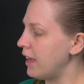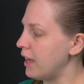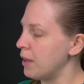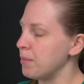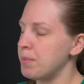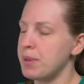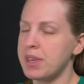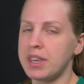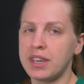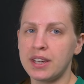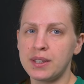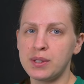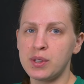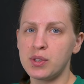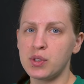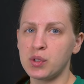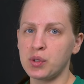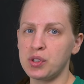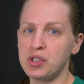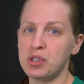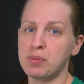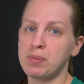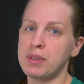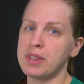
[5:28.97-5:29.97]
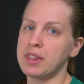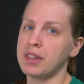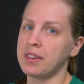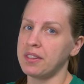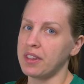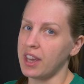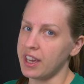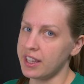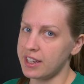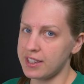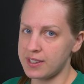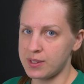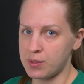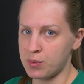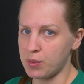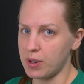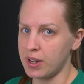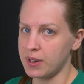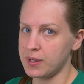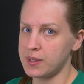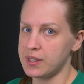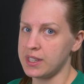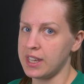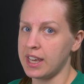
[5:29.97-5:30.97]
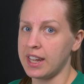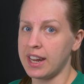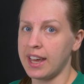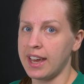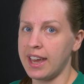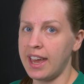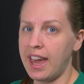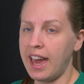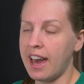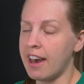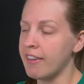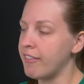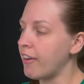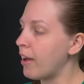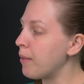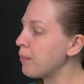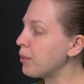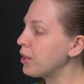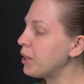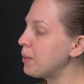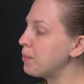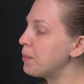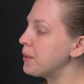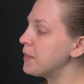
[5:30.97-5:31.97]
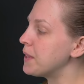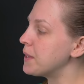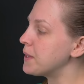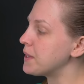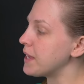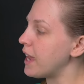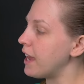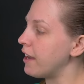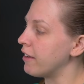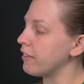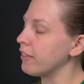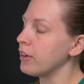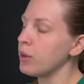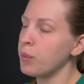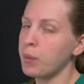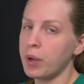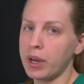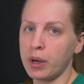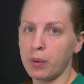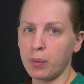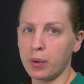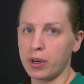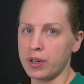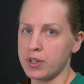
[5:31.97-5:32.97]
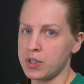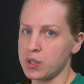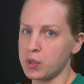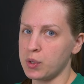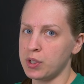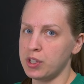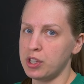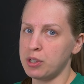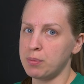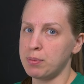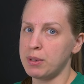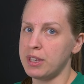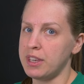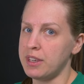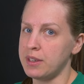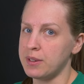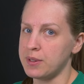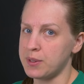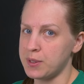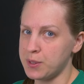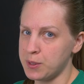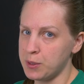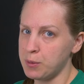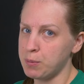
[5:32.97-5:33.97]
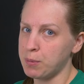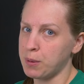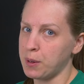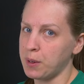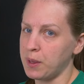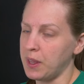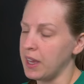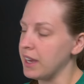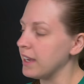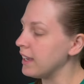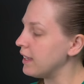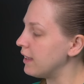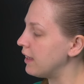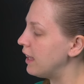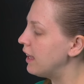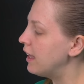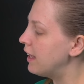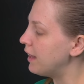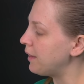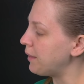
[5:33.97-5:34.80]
and because it's going to be the lightest raw sienna I have, I'm going to put this everywhere where it's going to be super light,